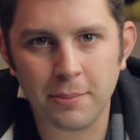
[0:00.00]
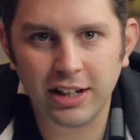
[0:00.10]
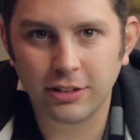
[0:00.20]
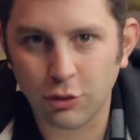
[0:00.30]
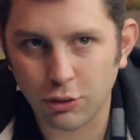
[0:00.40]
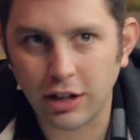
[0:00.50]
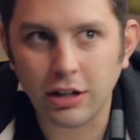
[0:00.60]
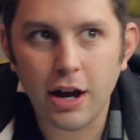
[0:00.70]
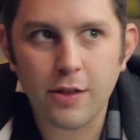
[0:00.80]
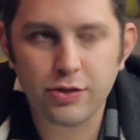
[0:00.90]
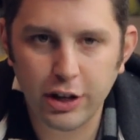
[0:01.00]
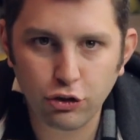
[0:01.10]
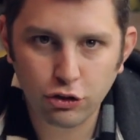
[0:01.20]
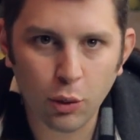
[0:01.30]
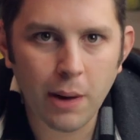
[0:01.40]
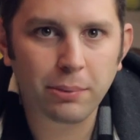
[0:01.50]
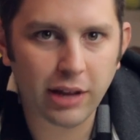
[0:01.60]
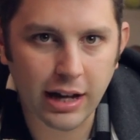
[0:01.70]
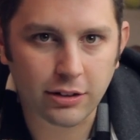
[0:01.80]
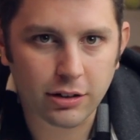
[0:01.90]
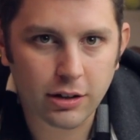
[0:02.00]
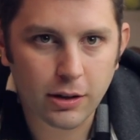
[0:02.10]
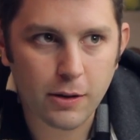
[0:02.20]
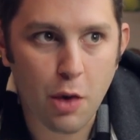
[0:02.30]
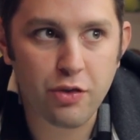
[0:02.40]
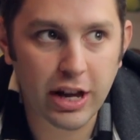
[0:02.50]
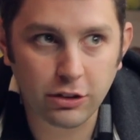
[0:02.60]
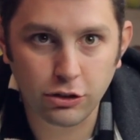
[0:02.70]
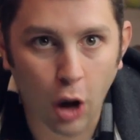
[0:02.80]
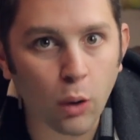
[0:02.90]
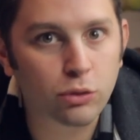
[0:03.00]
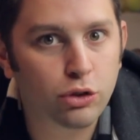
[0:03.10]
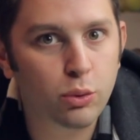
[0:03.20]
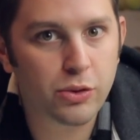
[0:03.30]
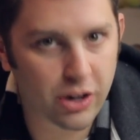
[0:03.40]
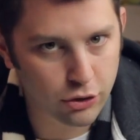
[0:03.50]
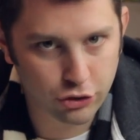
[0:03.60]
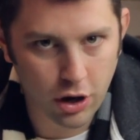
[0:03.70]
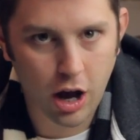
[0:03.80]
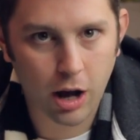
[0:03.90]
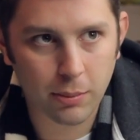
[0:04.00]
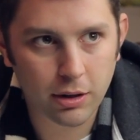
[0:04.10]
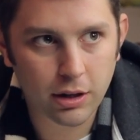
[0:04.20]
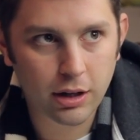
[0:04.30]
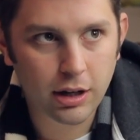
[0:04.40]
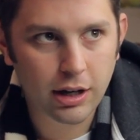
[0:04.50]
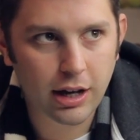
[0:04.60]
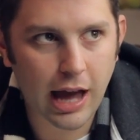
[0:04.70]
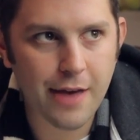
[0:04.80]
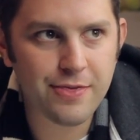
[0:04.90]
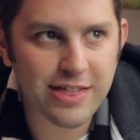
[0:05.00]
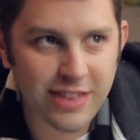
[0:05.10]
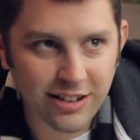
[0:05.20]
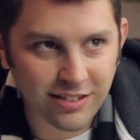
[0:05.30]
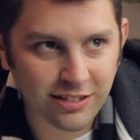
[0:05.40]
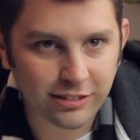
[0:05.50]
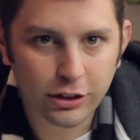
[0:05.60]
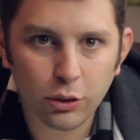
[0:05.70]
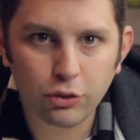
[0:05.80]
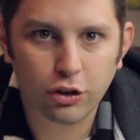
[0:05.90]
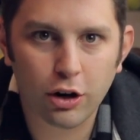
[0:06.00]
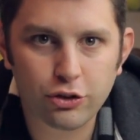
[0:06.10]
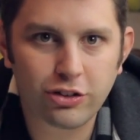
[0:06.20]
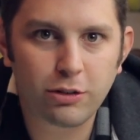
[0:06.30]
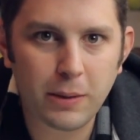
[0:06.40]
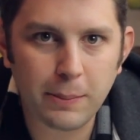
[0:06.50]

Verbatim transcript: let me get this straight. They show up late, they don't do their job, and then they still charge these